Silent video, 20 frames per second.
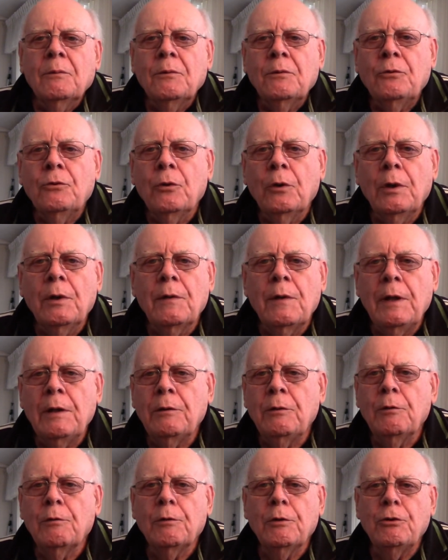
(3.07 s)

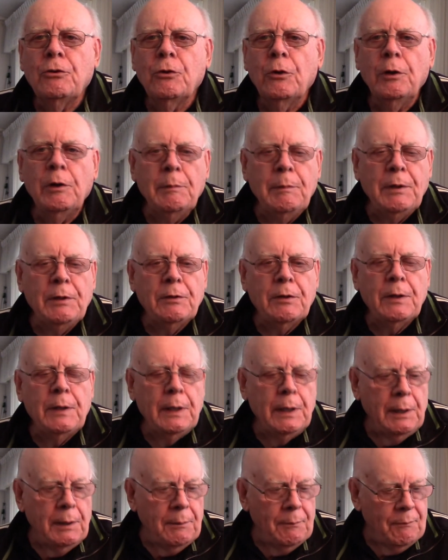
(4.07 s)
Thank you for joining me
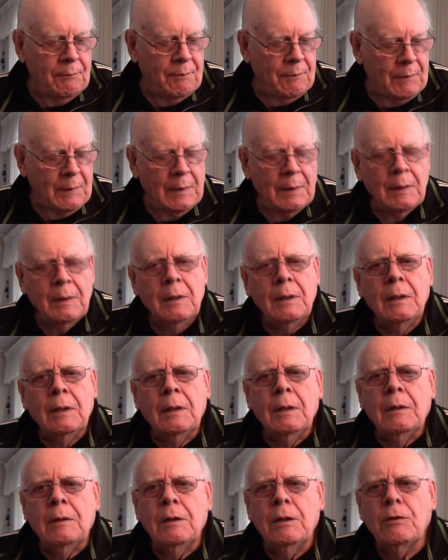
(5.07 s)
today.
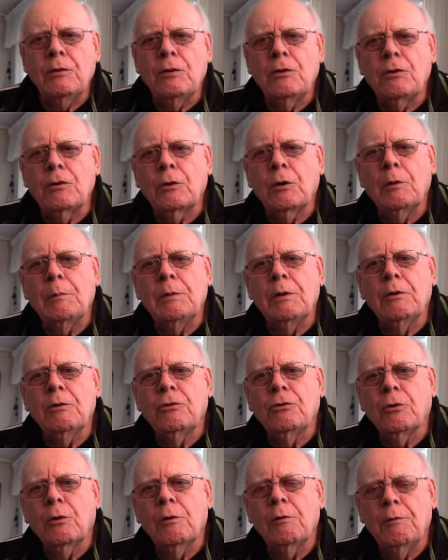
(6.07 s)
This is going to be a
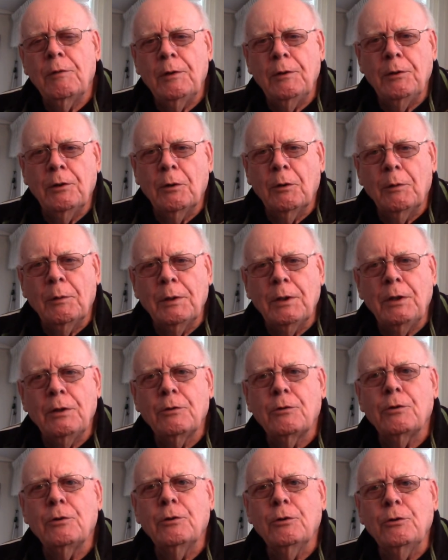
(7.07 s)
short video. I want to
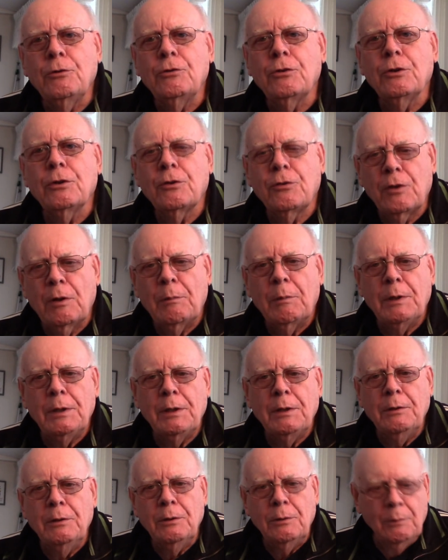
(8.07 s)
introduce you to
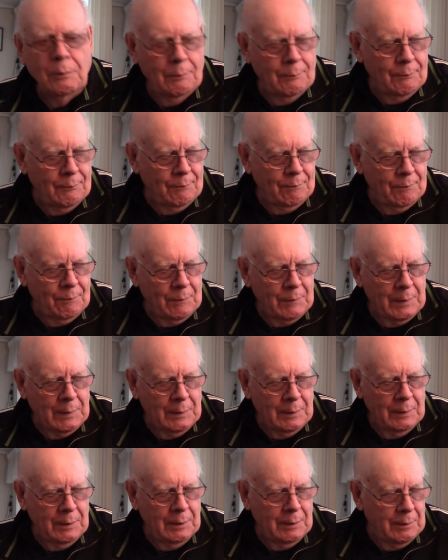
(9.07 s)
somebody new
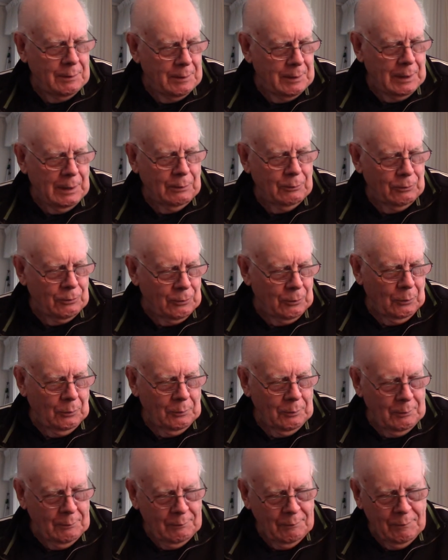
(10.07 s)
in the
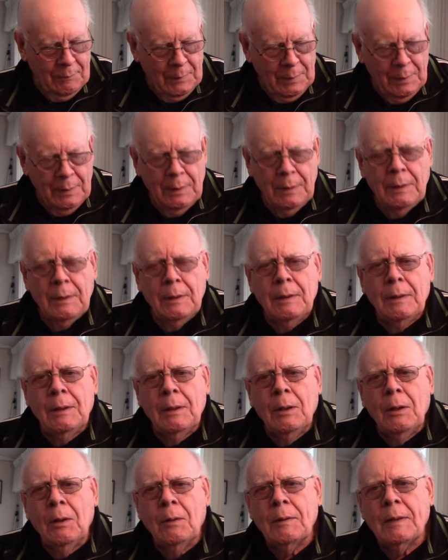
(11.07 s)
household.
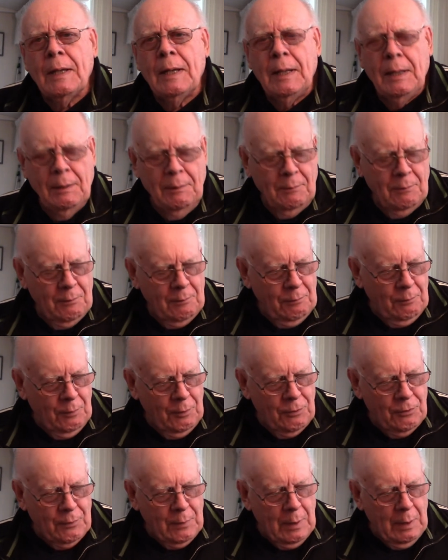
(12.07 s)
Okay,
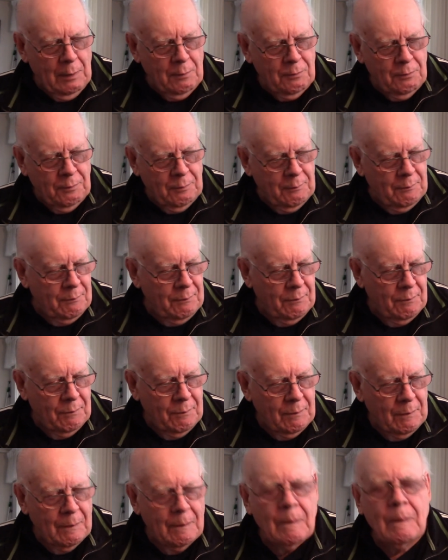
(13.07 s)
first off,
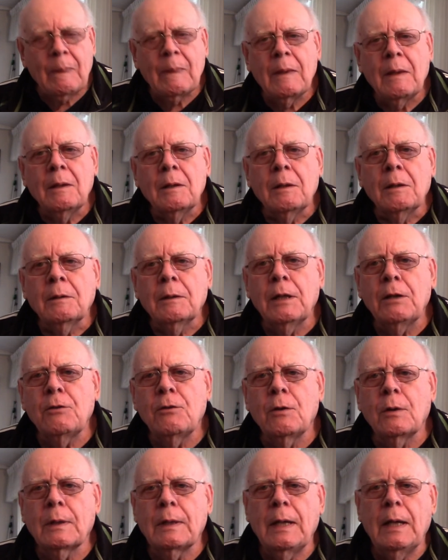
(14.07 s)
let's
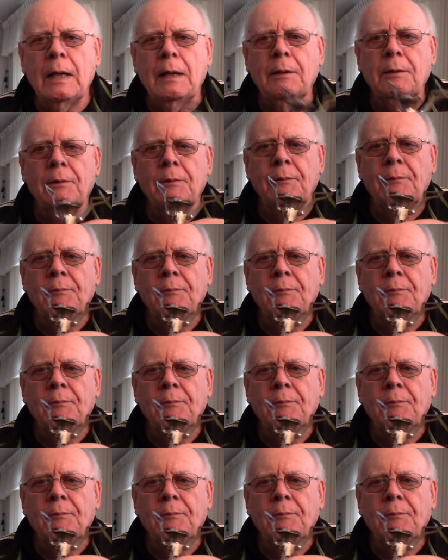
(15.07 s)
look at